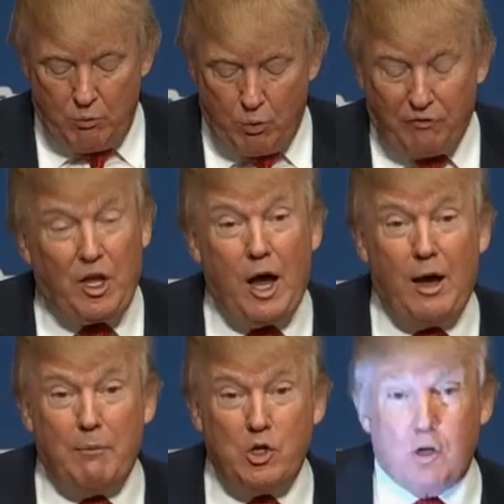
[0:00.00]
a rough
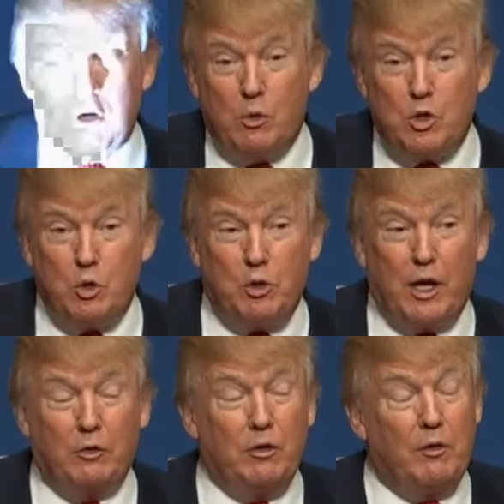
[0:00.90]
time, as you know. It was
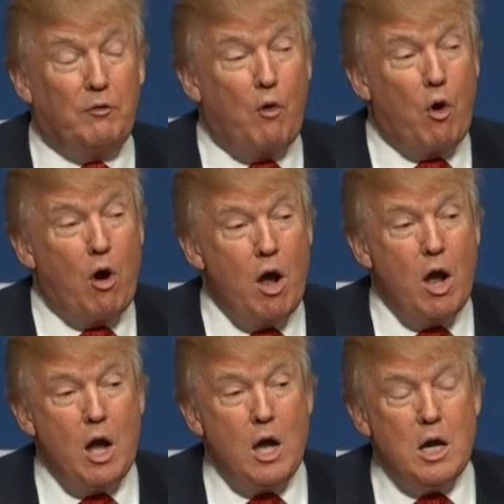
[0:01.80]
2004,
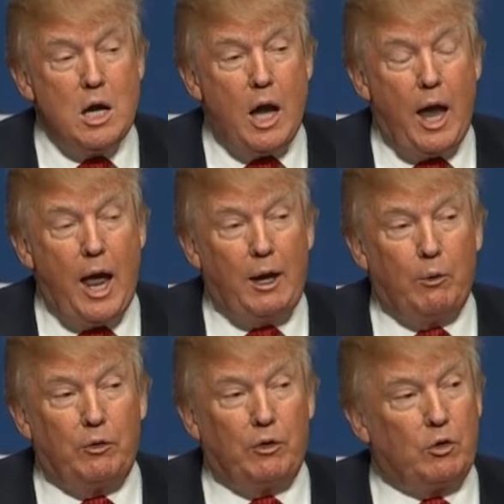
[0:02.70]
and
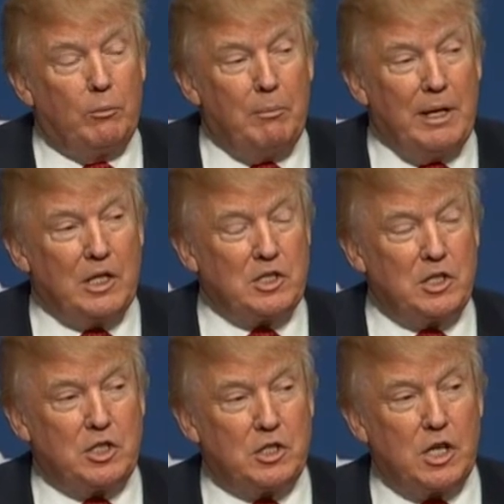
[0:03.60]
it was a
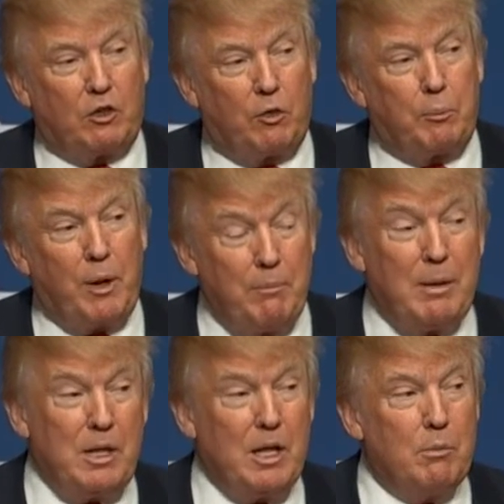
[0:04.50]
tremendously successful parade,
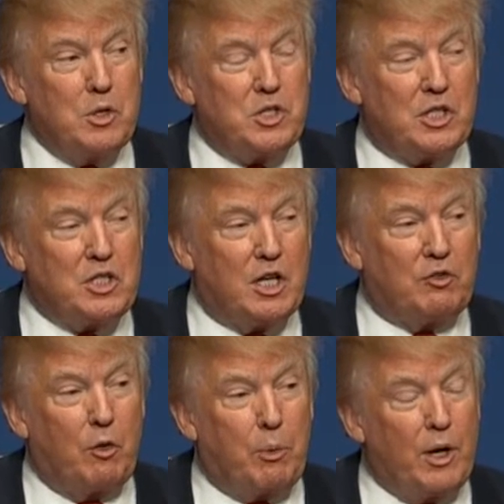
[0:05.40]
maybe the most
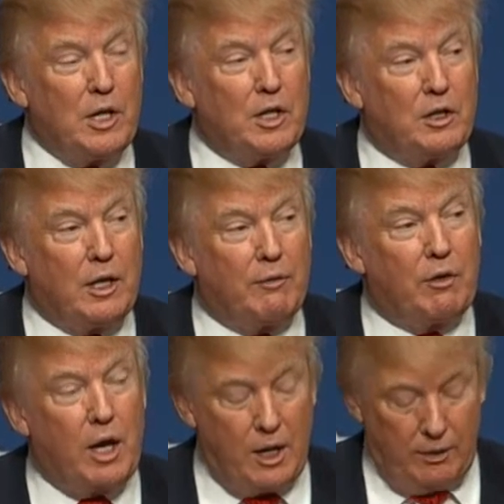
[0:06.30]
successful parade that they
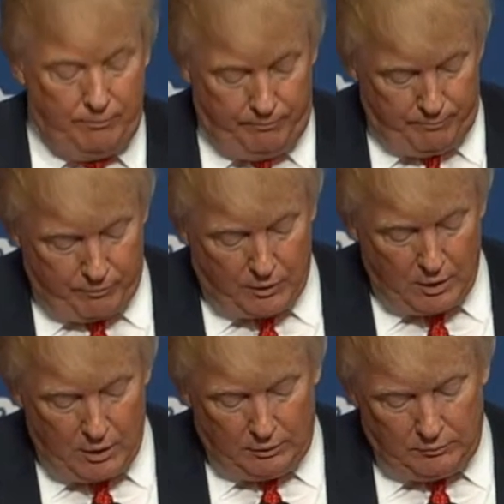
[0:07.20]
ever had.
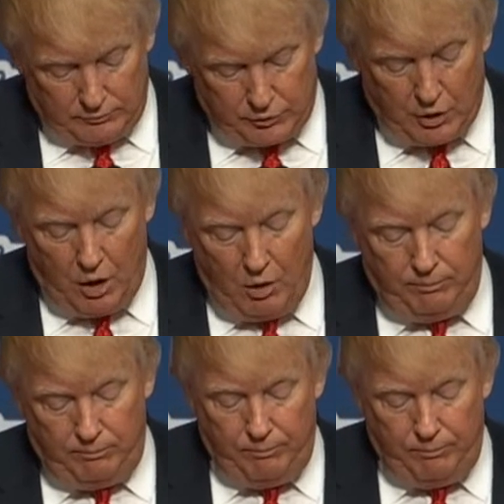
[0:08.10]
So